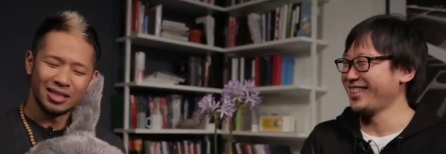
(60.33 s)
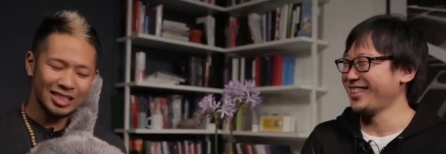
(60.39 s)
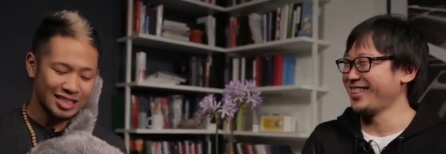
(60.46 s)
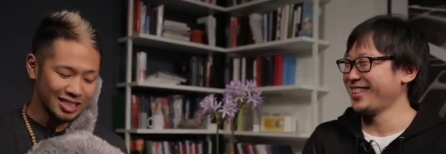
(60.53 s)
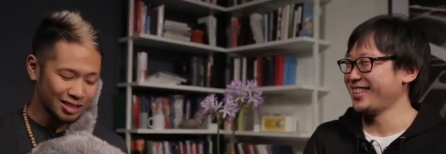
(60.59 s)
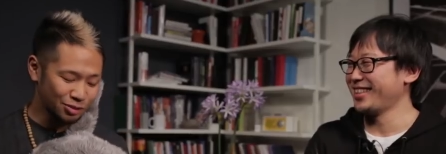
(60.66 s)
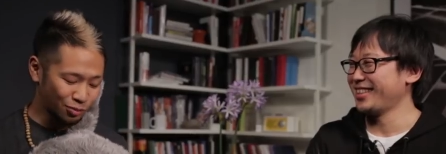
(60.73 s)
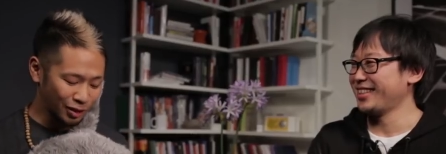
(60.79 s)

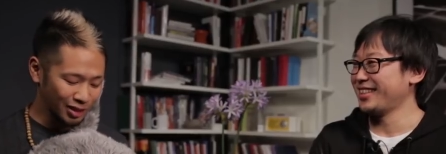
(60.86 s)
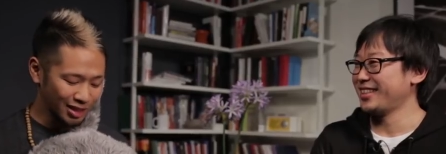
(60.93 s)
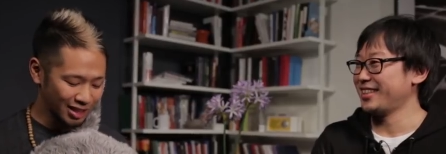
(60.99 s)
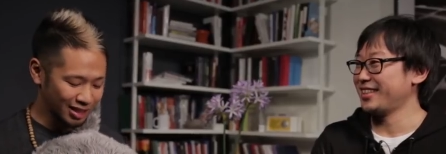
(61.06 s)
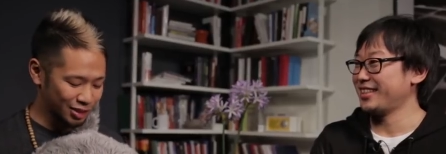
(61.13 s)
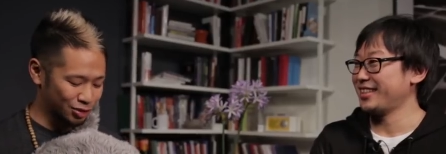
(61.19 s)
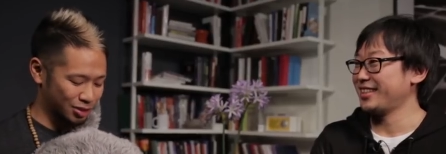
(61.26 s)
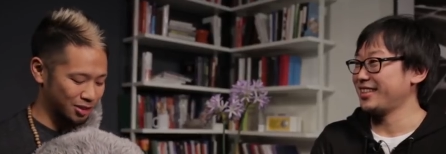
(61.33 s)
Speaker 1: This is really
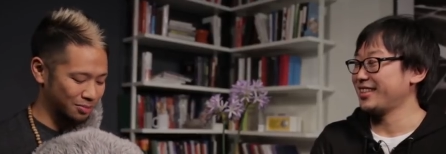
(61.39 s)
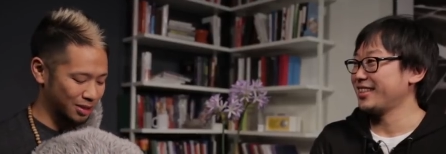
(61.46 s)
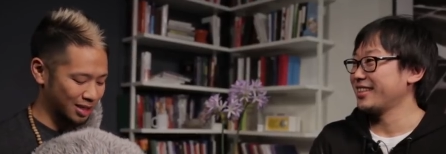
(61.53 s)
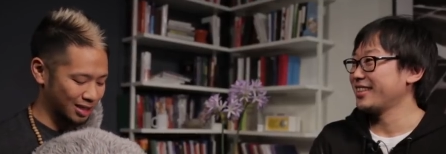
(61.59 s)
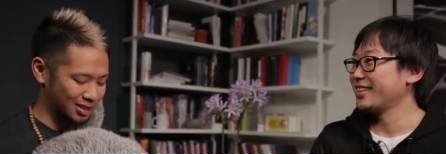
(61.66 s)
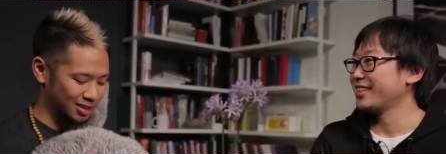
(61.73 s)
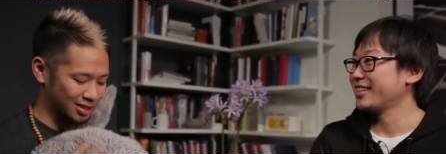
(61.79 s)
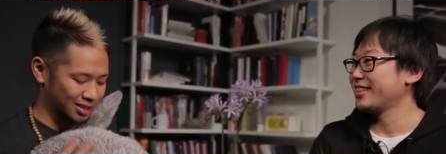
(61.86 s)
interesting
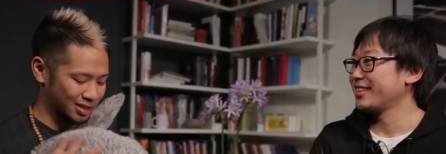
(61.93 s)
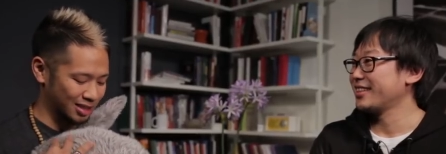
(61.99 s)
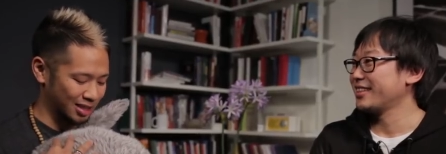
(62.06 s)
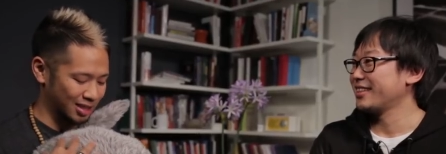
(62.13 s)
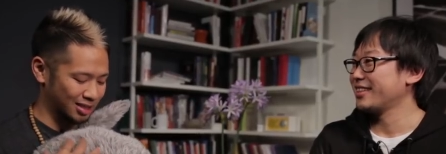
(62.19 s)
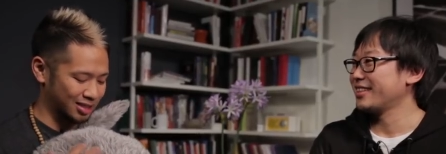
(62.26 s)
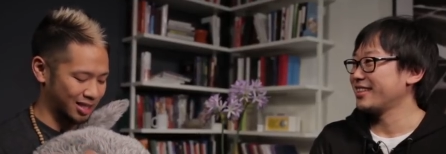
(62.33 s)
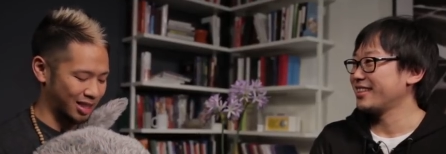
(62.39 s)
because it's
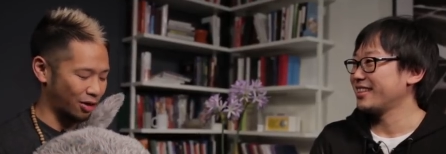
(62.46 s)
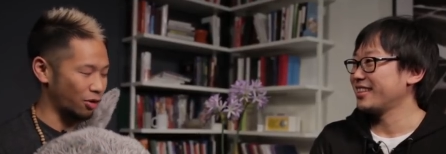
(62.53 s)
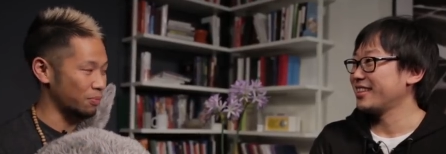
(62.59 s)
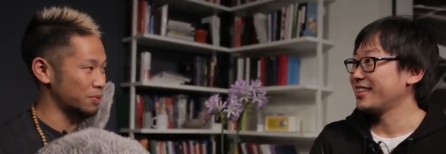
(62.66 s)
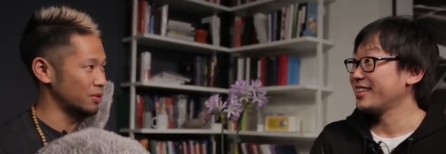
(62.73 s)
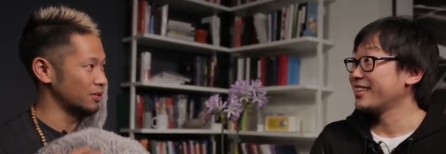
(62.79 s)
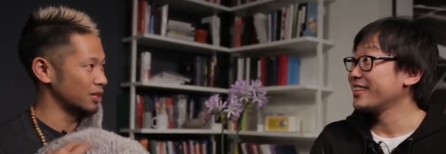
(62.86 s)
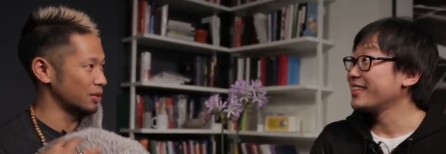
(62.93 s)
it's
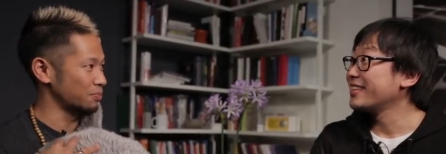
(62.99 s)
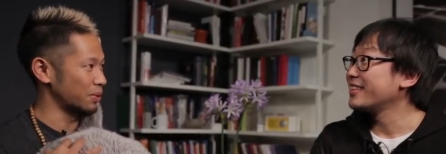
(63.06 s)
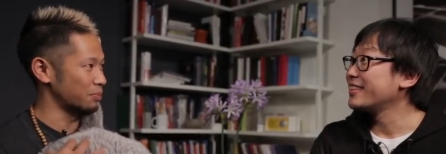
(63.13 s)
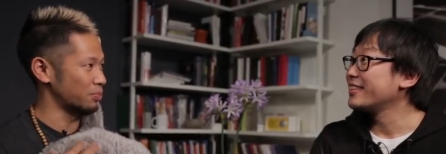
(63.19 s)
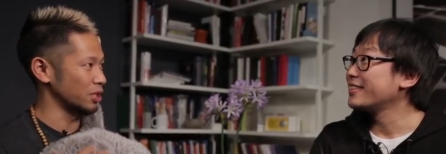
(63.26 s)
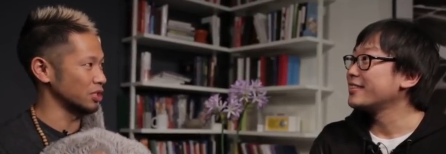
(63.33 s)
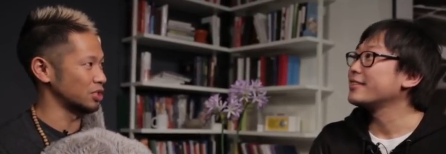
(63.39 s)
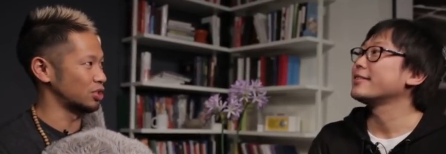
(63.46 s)
therapeutic
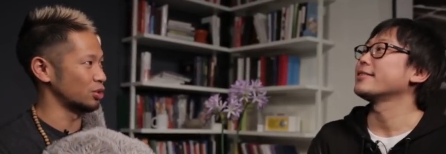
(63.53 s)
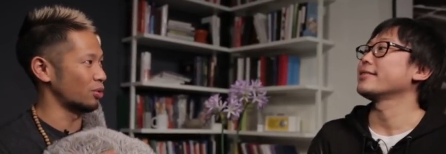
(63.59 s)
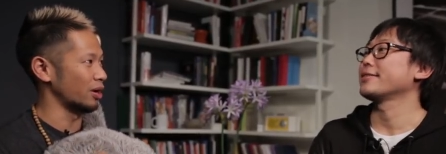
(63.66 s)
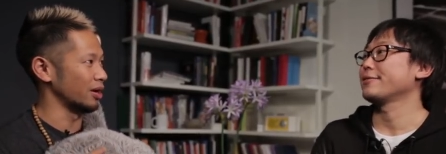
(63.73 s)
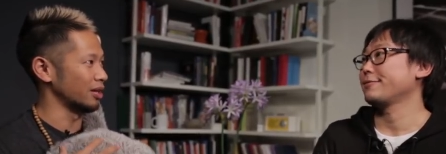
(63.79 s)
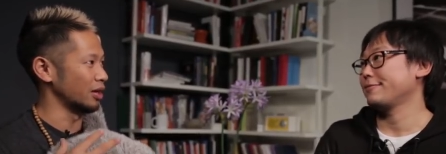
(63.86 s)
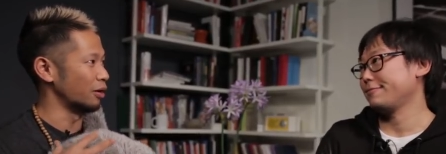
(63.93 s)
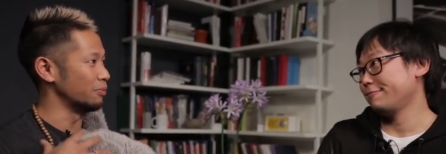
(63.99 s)
but brings
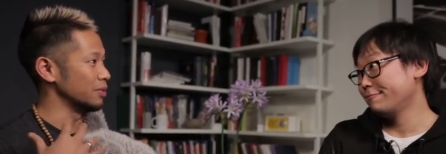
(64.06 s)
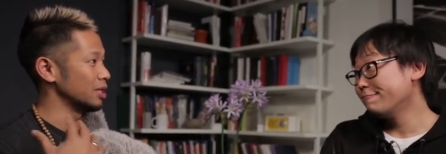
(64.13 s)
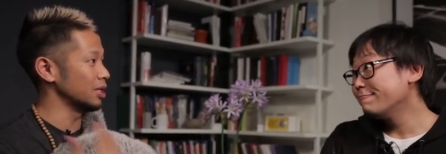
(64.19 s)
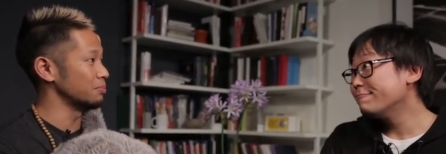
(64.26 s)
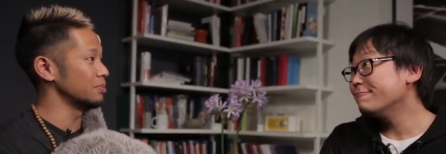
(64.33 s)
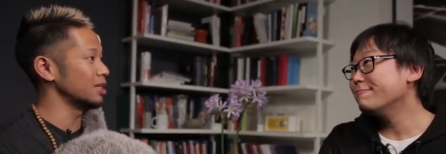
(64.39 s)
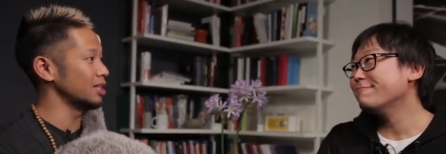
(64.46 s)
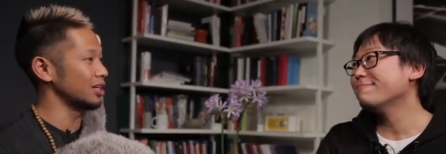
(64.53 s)
joy. Um,
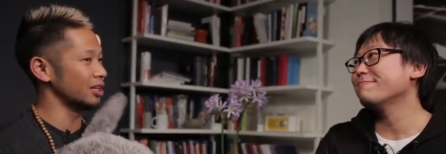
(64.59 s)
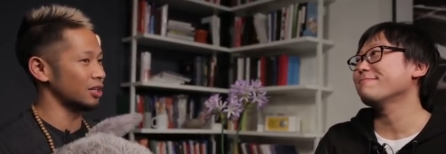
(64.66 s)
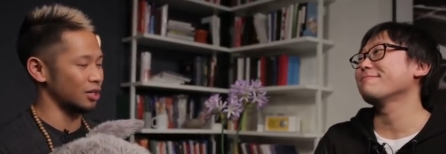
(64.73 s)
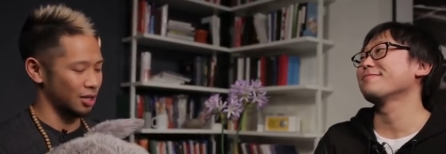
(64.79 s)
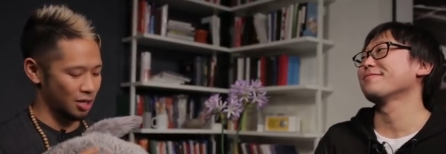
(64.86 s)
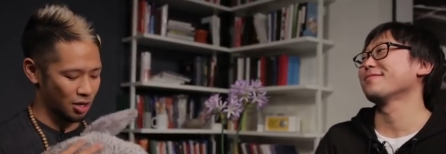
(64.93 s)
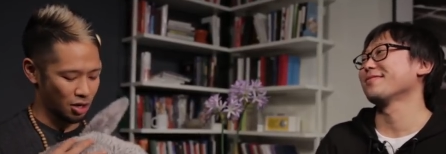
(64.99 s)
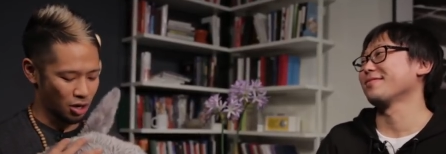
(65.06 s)
immediate
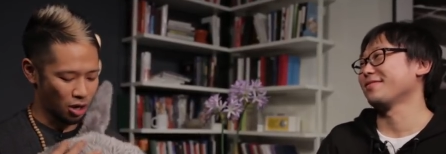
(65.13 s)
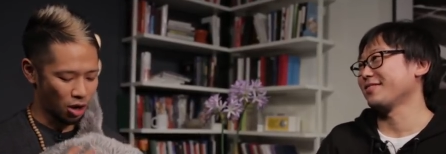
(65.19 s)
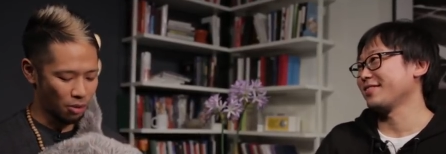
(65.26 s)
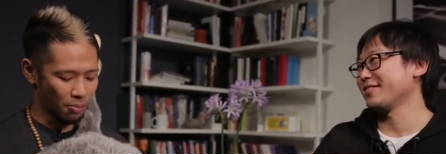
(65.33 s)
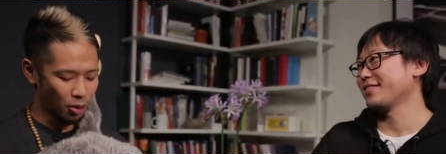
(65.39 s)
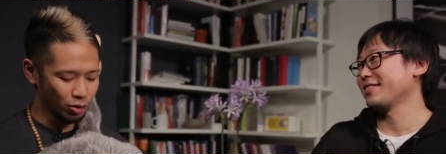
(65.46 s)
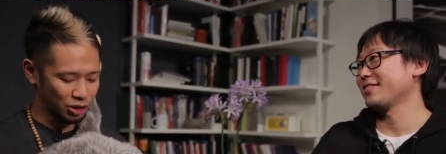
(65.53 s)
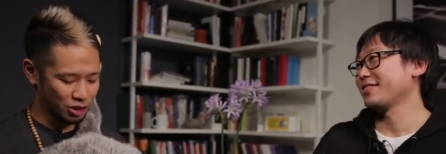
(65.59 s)
mm.
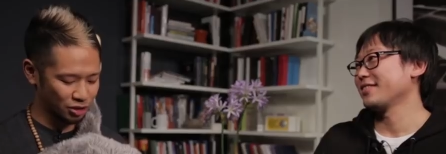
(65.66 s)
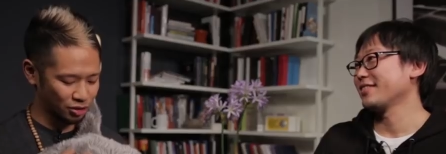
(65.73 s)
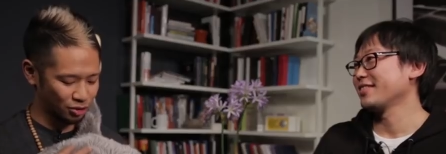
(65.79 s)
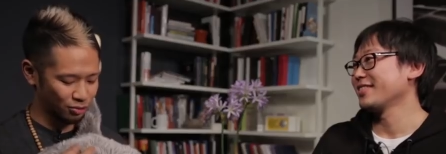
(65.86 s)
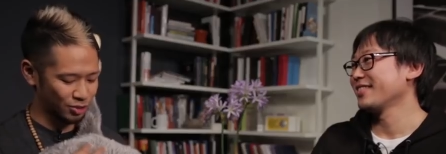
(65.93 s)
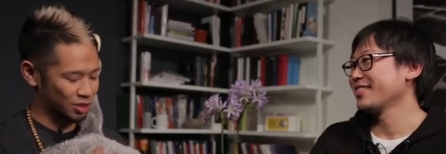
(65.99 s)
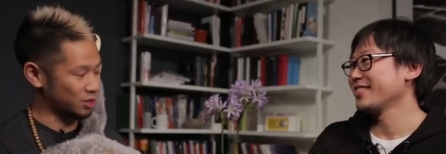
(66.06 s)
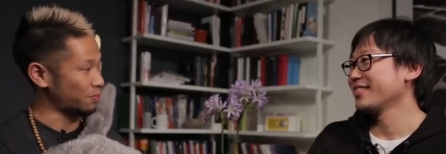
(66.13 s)

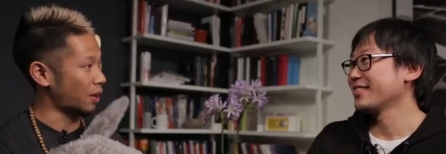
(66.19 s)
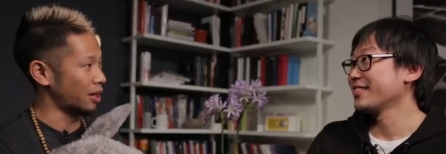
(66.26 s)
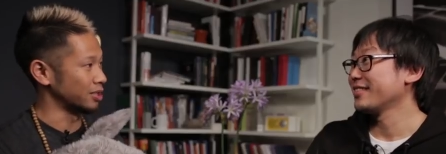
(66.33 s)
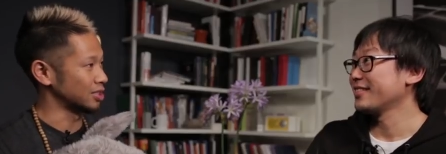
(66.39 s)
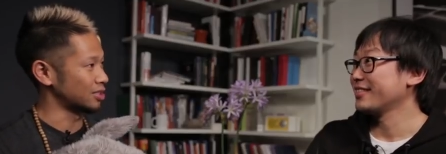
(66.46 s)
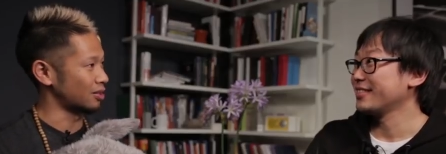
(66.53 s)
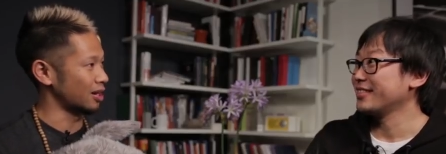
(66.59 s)
emotional response,